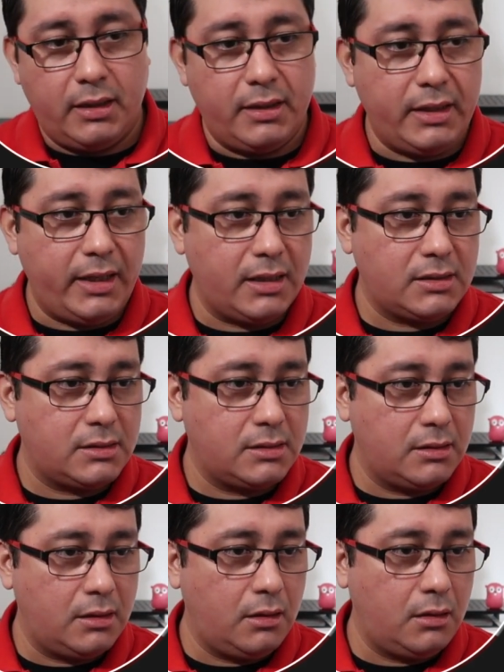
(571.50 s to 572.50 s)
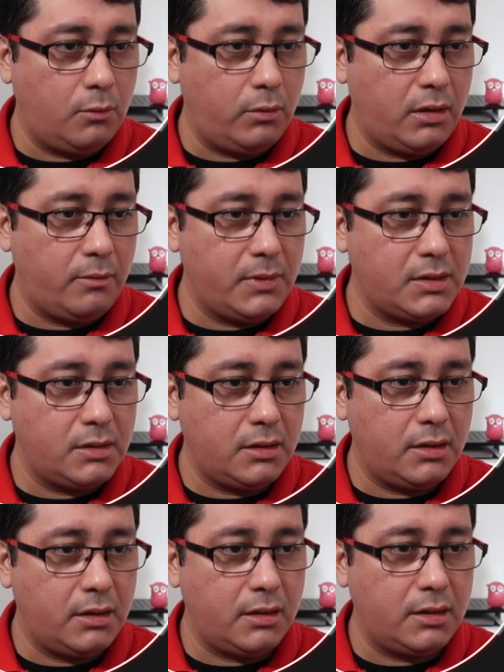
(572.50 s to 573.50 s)
Next, uh, what I'm missing
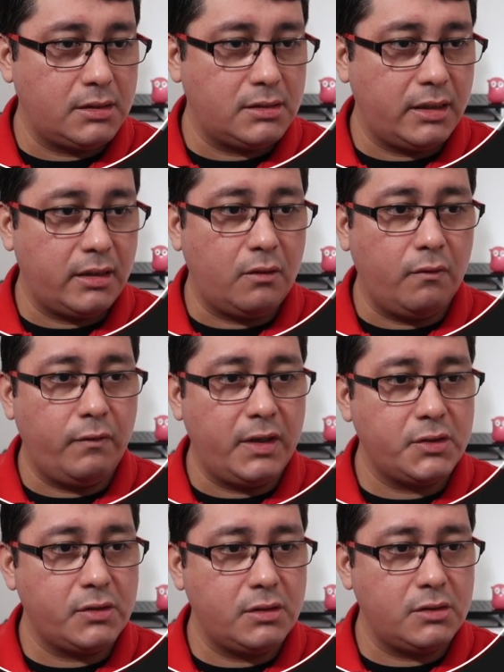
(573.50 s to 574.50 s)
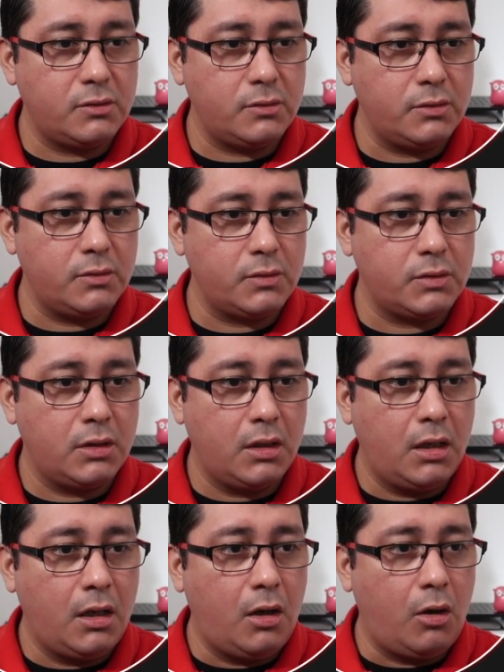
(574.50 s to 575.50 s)
here is that the convention is to use
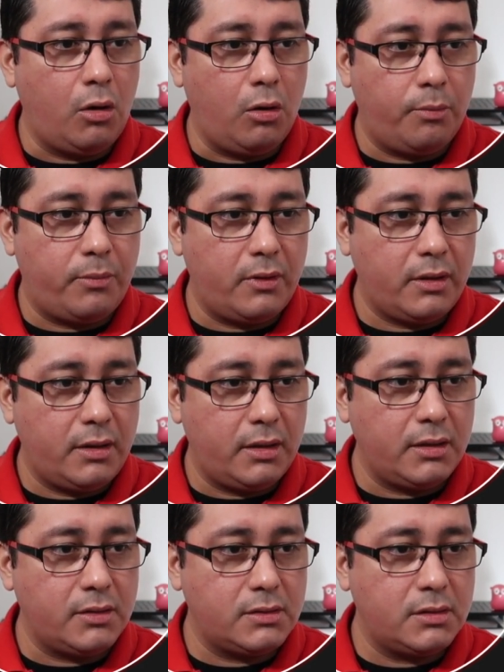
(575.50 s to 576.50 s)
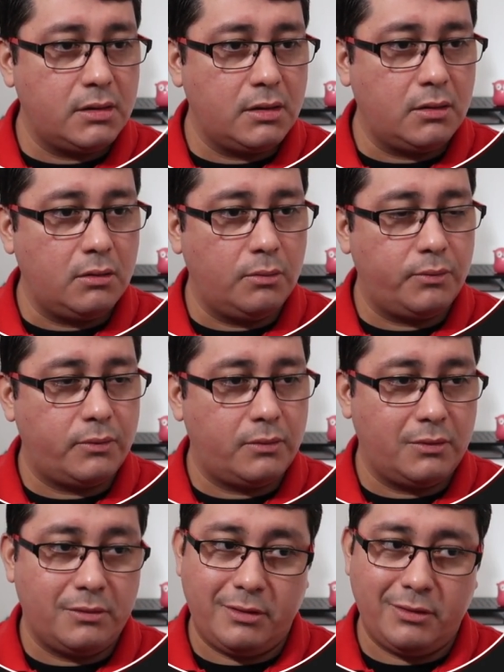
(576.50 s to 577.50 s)
uppercase, oops,
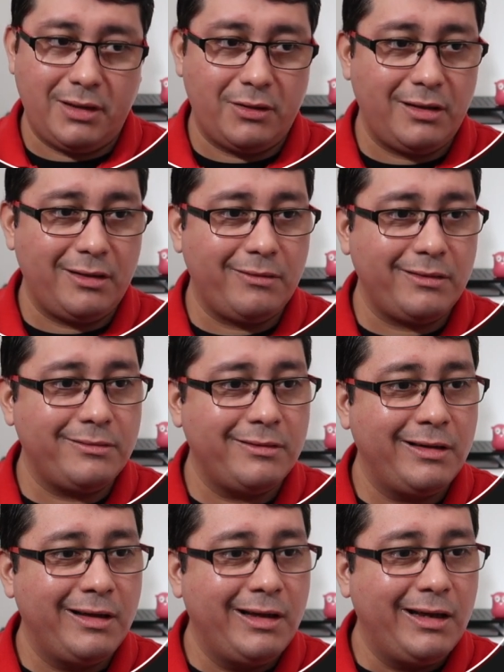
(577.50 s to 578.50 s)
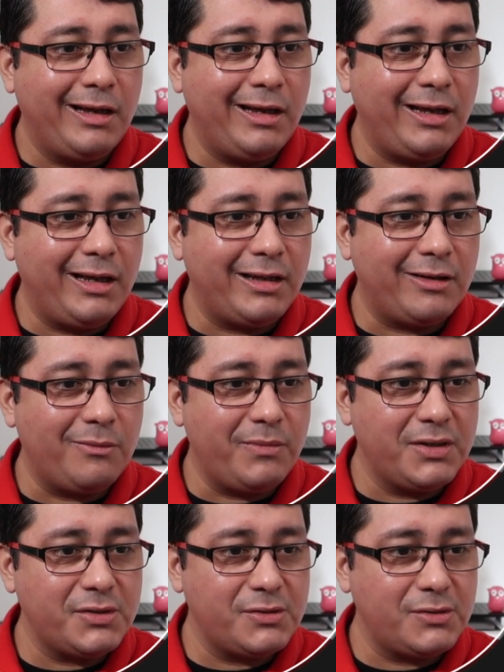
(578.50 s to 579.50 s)
not that one. Uh, the
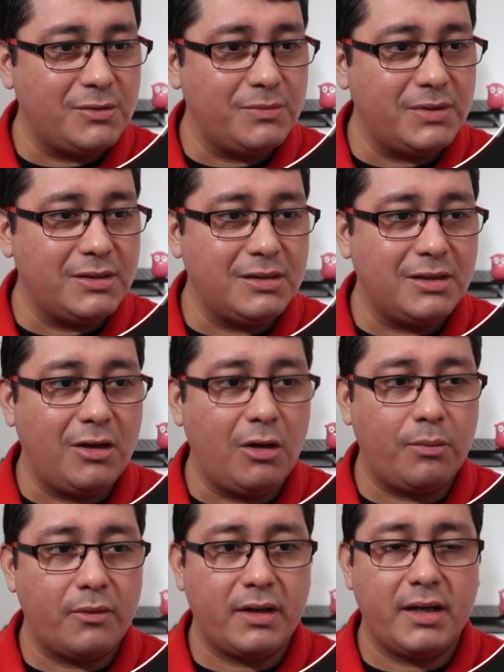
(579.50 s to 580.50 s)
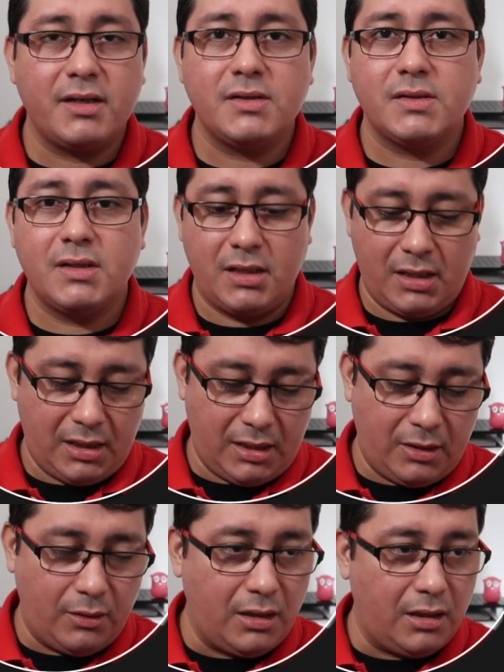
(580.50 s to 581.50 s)
convention should be uppercase,
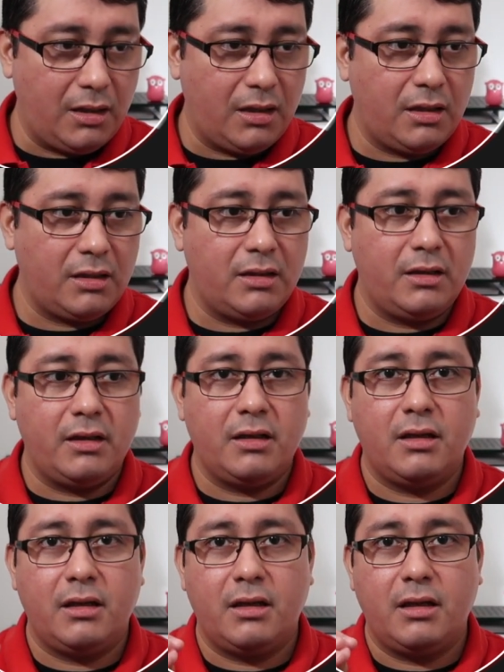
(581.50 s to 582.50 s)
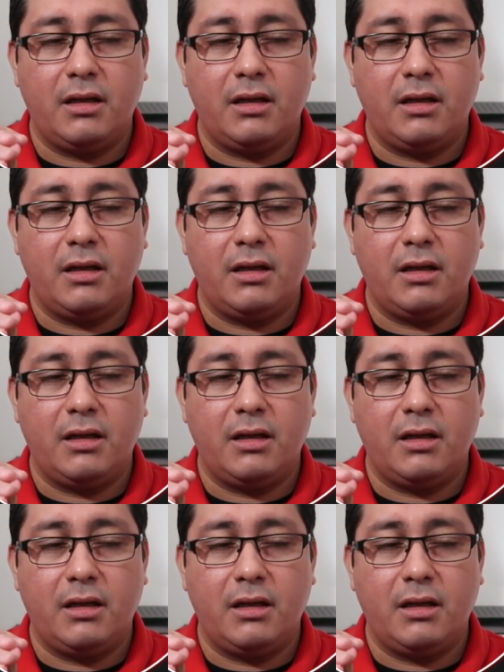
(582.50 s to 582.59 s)
uh, the